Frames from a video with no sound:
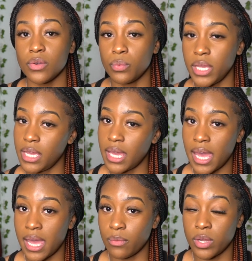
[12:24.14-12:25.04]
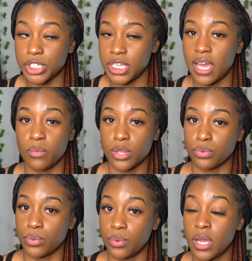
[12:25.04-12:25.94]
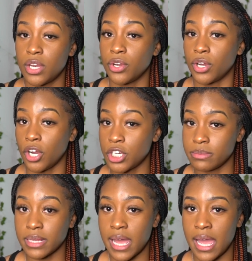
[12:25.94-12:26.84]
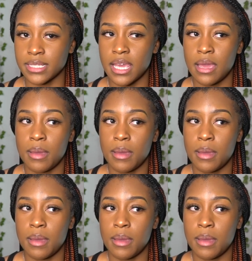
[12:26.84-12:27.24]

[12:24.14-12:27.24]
she had went through during her gym class.